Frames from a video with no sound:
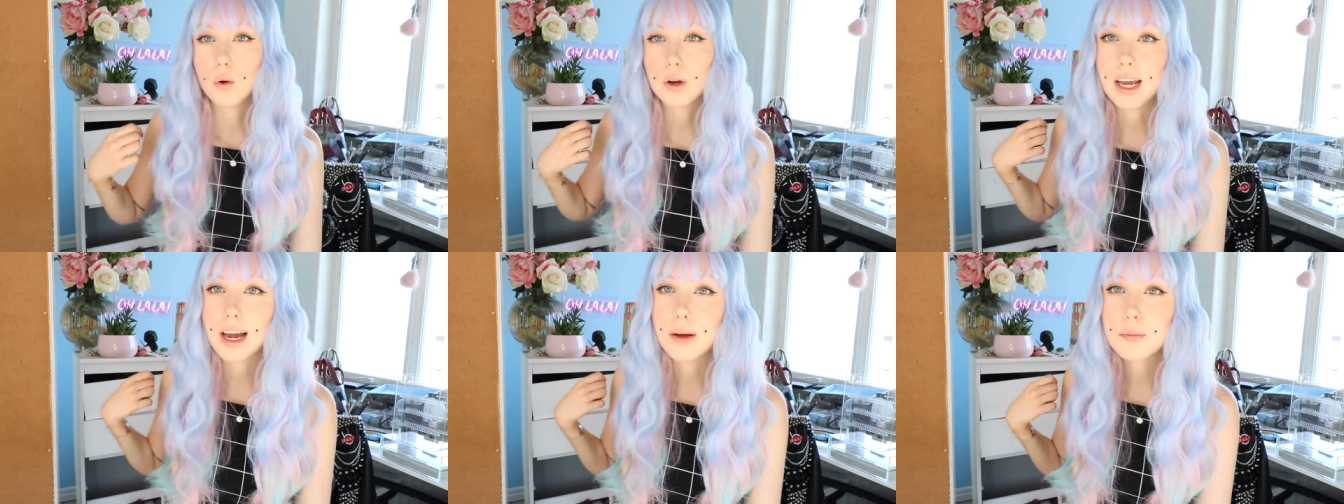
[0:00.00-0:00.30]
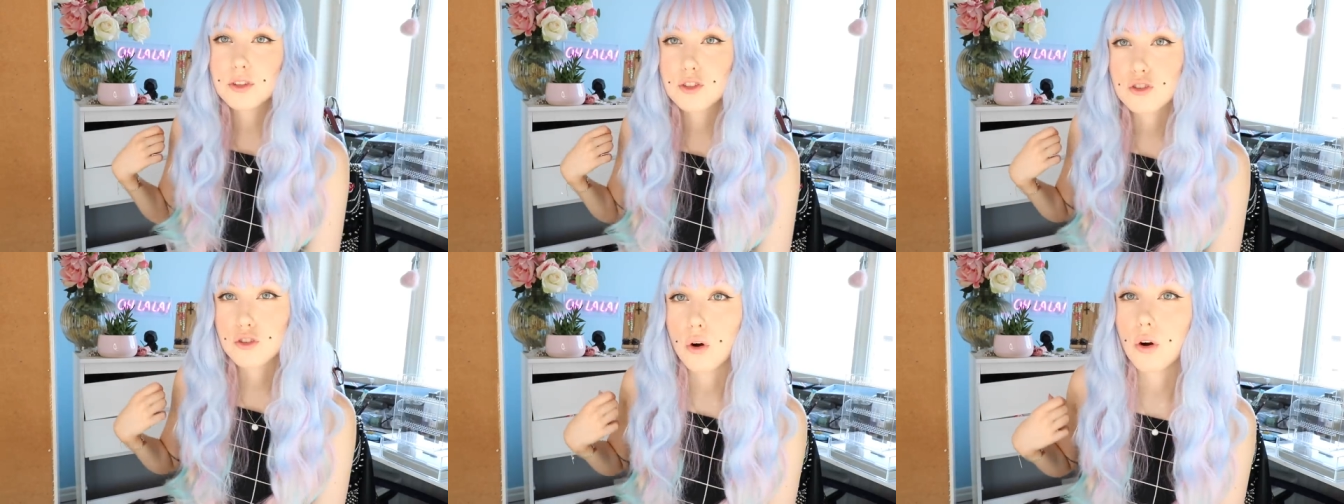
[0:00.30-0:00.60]
Okay, I'm
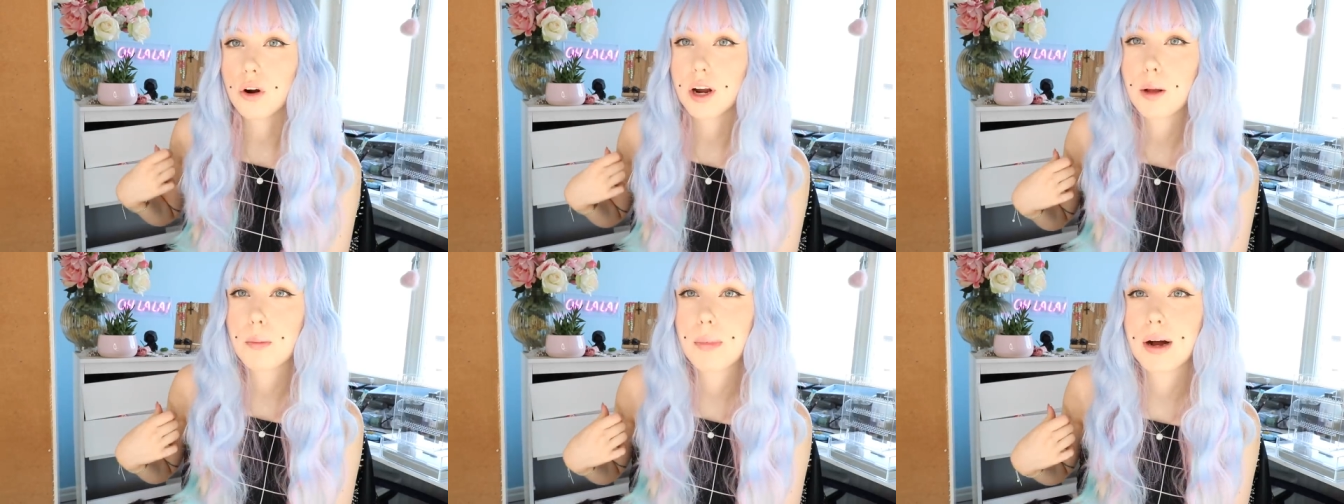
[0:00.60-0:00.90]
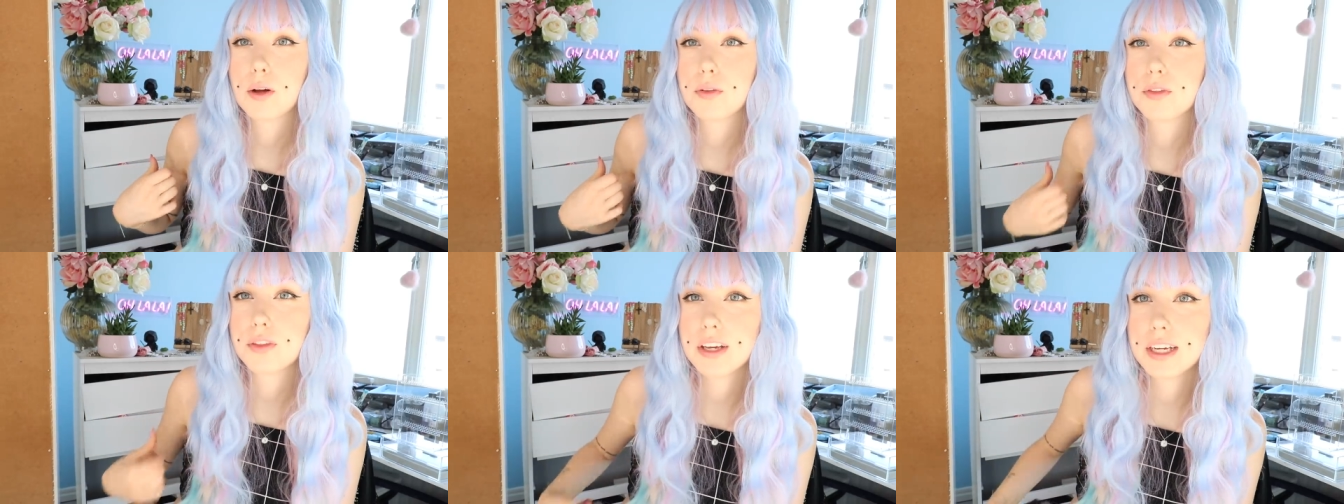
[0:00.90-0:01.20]
sorry
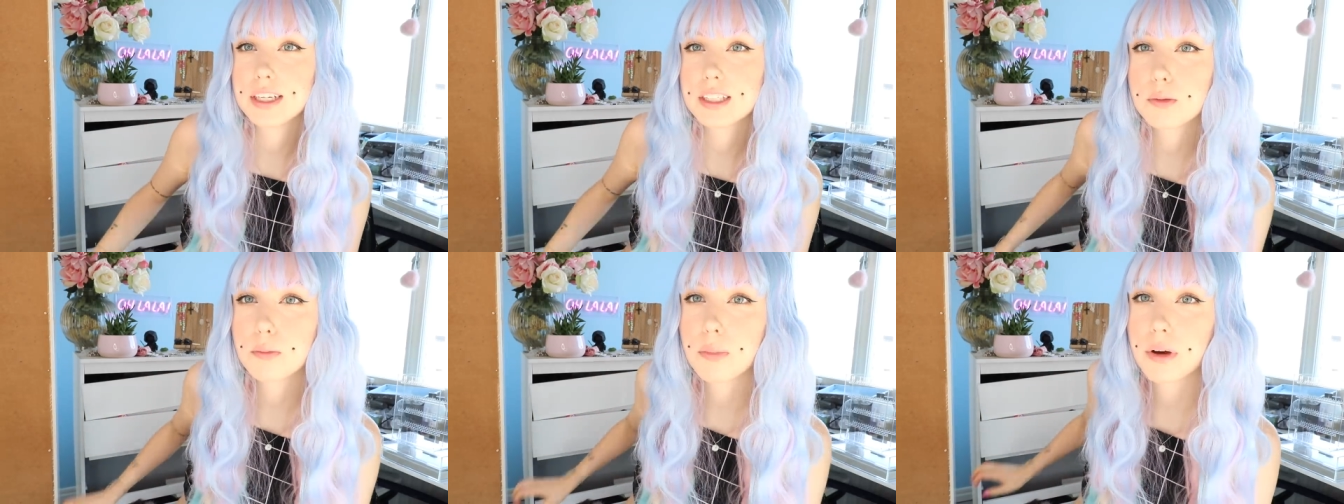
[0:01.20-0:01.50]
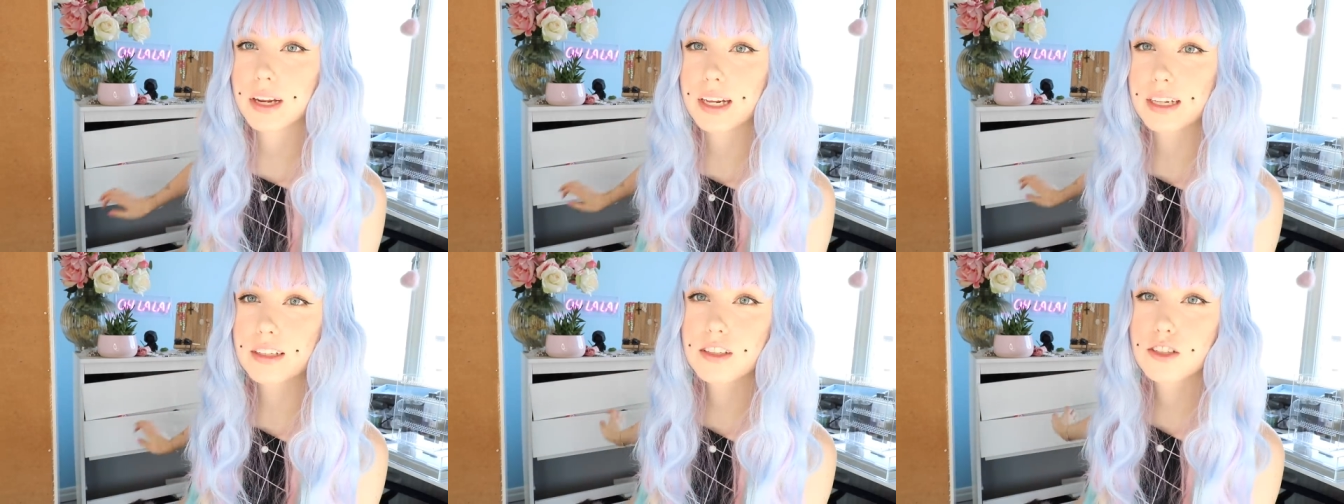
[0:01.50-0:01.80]
about this,
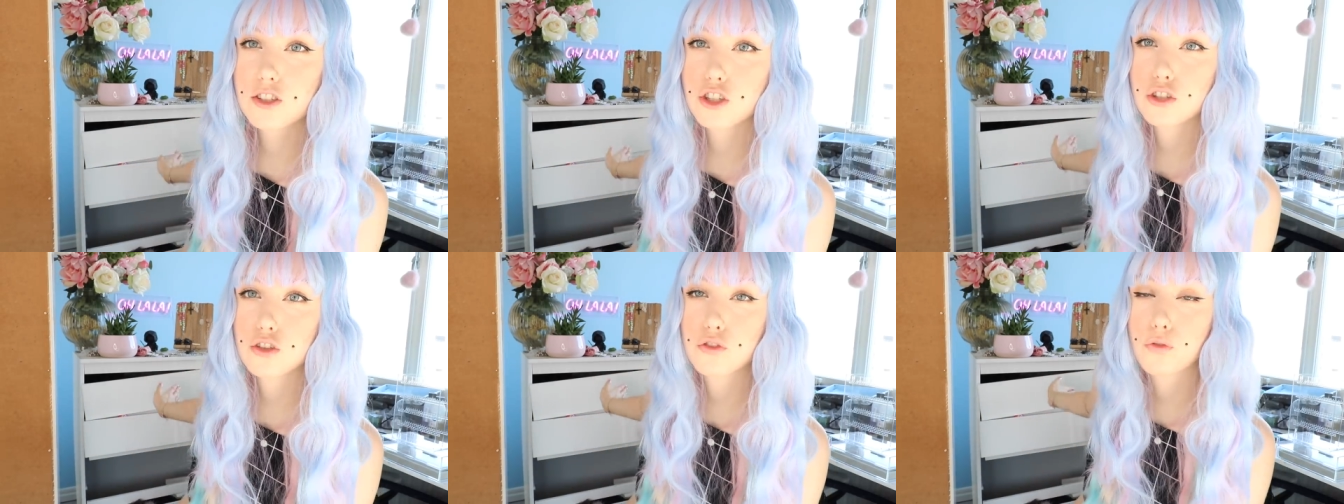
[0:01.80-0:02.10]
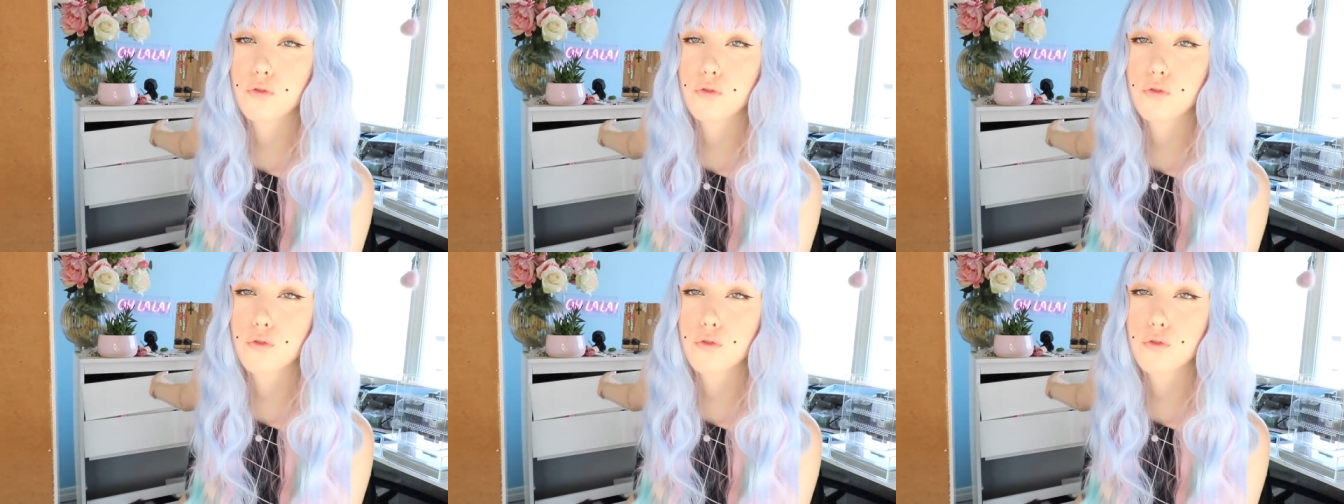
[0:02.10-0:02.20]
but it's just